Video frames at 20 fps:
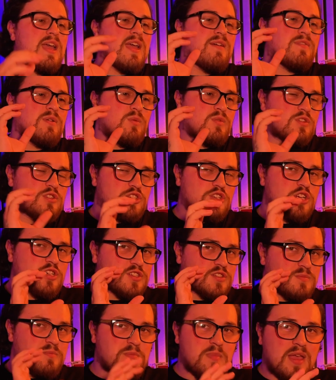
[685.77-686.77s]
If it was
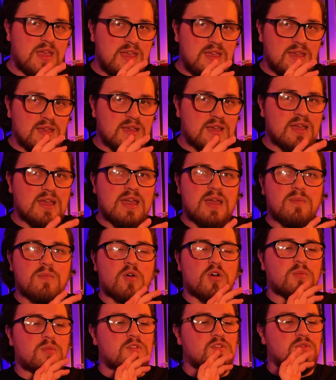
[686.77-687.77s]
just me, it
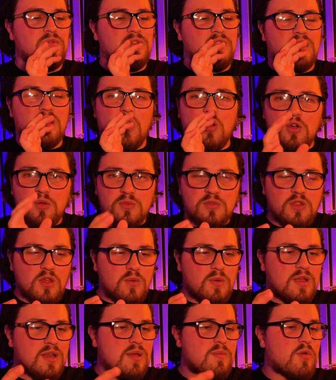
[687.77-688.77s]
might be something that I'm
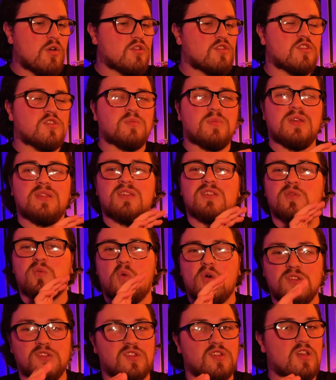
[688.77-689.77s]
doing. It might just be this
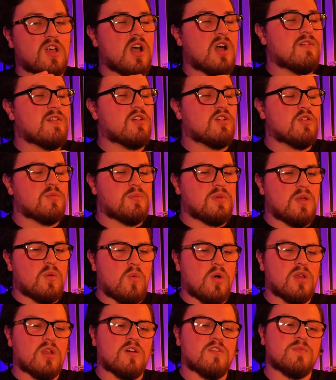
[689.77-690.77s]
one cigar. It could be a
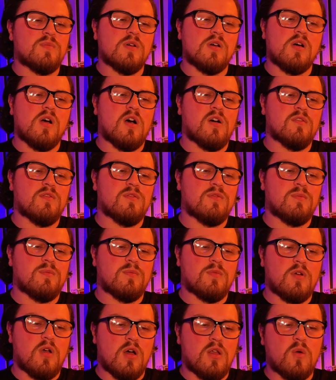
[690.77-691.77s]
one-off, but I've
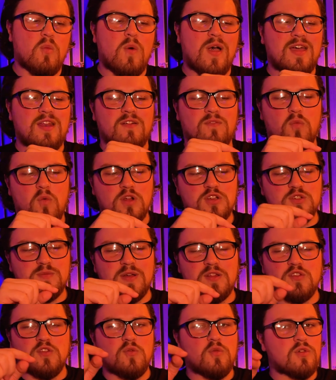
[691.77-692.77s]
gone away and I've watched
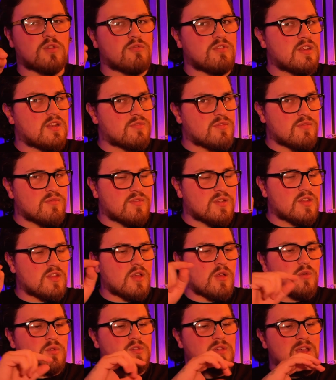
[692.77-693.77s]
about 2 or 3 different
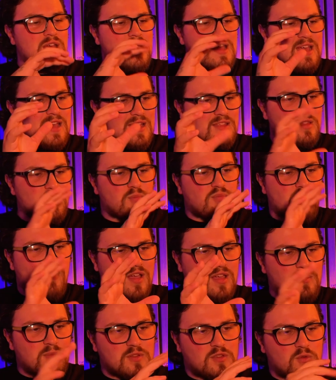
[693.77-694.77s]
videos in the
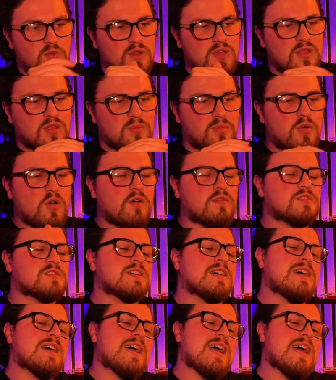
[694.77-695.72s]
break between the puffs,